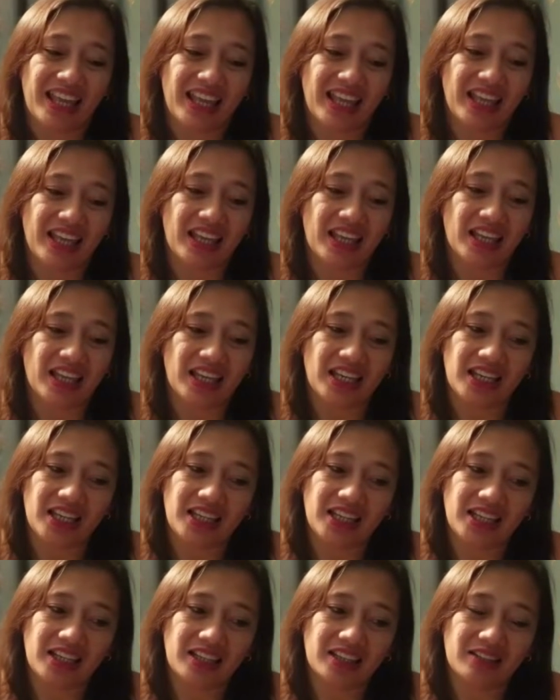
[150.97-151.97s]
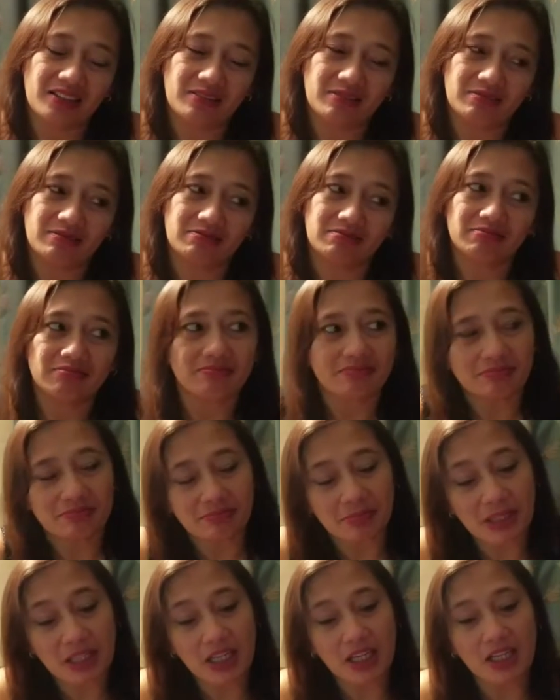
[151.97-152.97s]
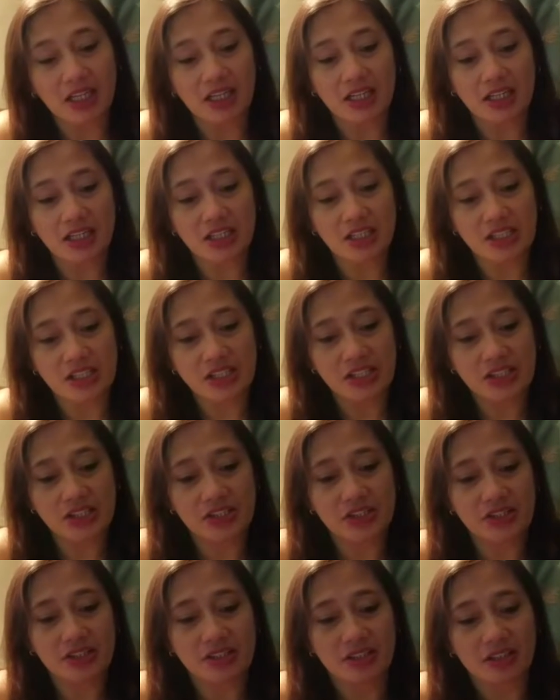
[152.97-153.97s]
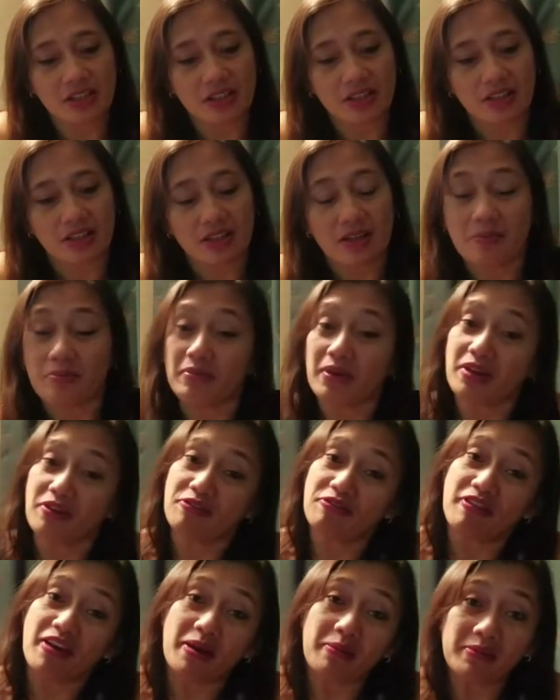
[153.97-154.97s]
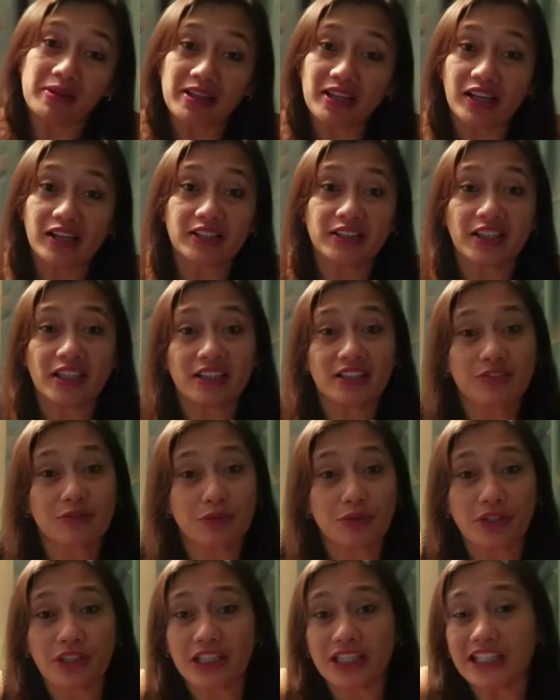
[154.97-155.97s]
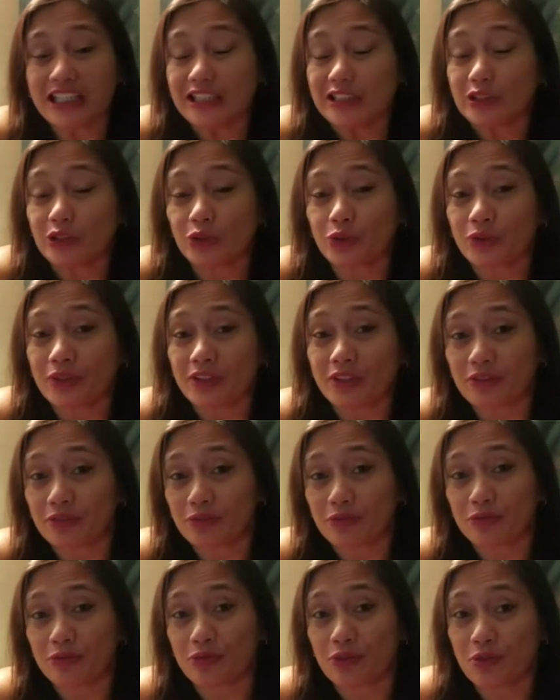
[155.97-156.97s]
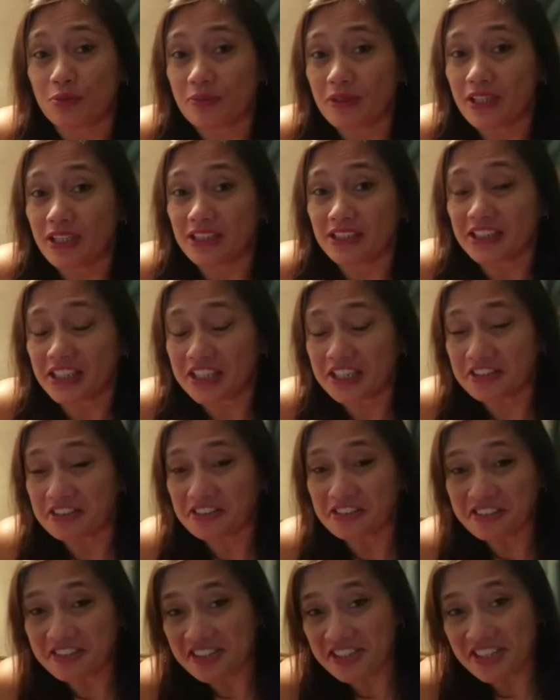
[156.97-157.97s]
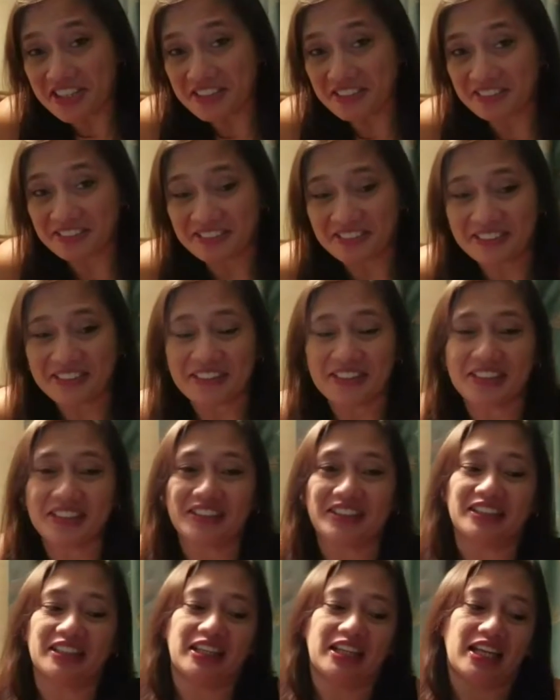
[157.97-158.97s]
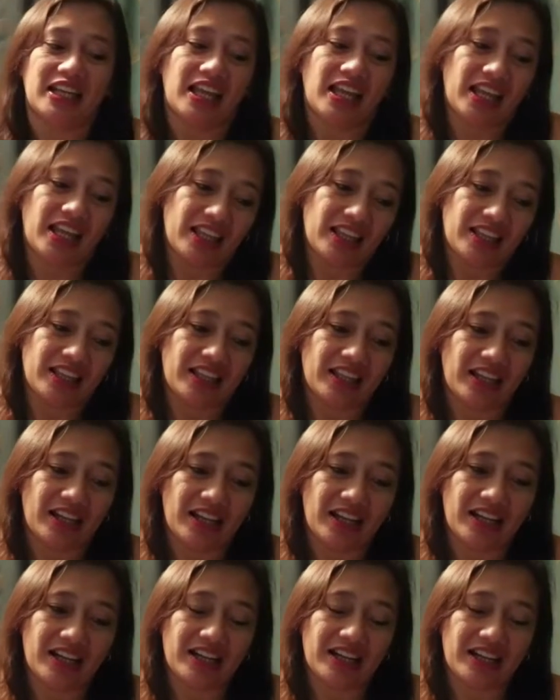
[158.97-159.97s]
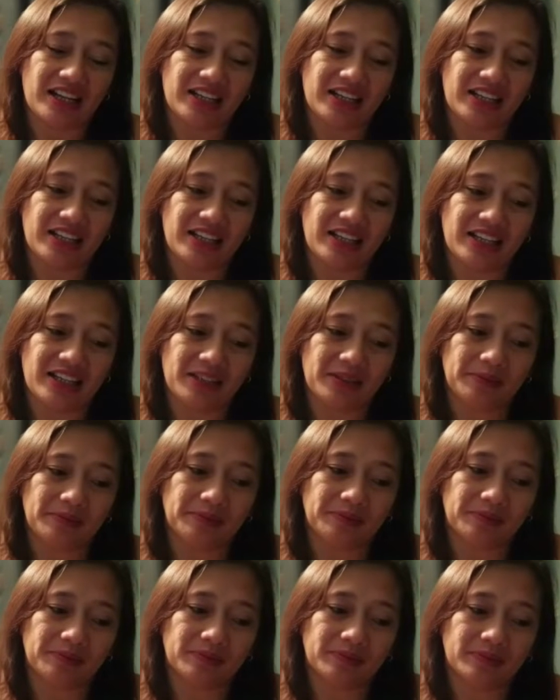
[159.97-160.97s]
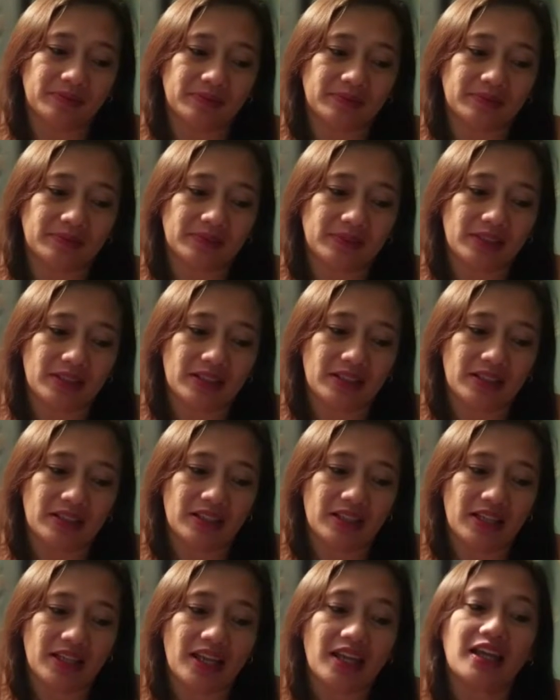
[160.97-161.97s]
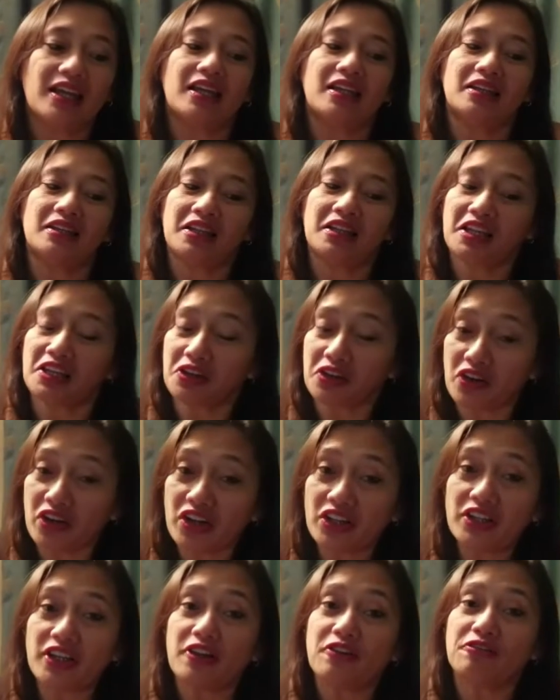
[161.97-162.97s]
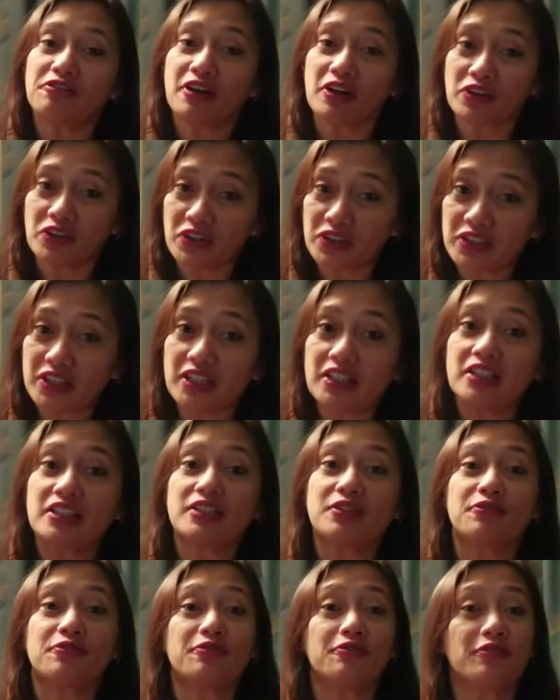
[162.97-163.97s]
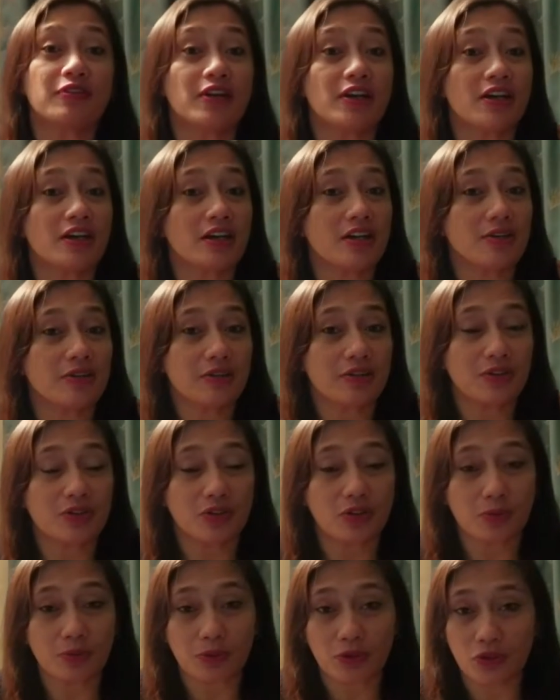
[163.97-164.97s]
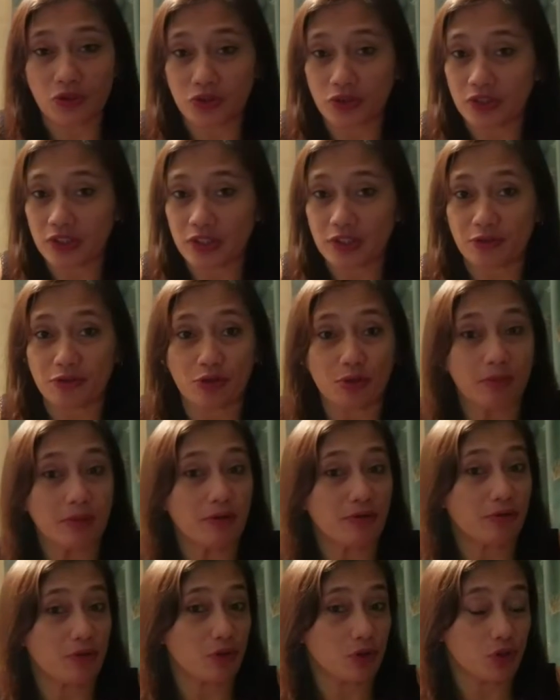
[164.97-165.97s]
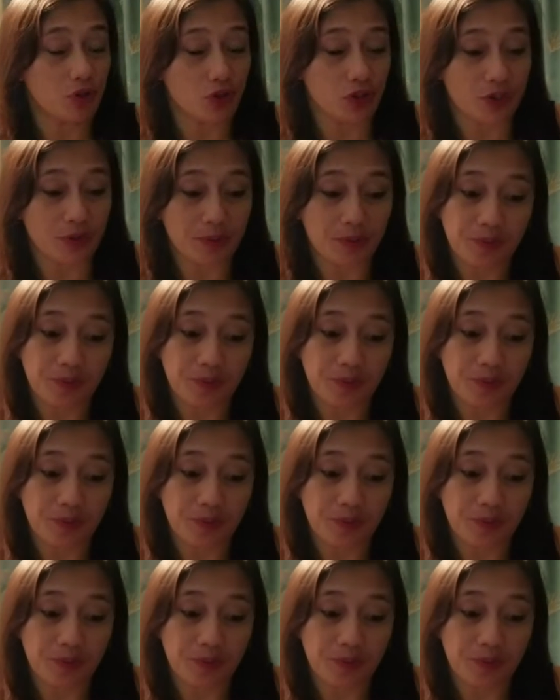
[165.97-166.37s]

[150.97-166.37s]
And because my family are not really into it for me taking nursing. And later on, I found out that it's a very good opportunity for my future.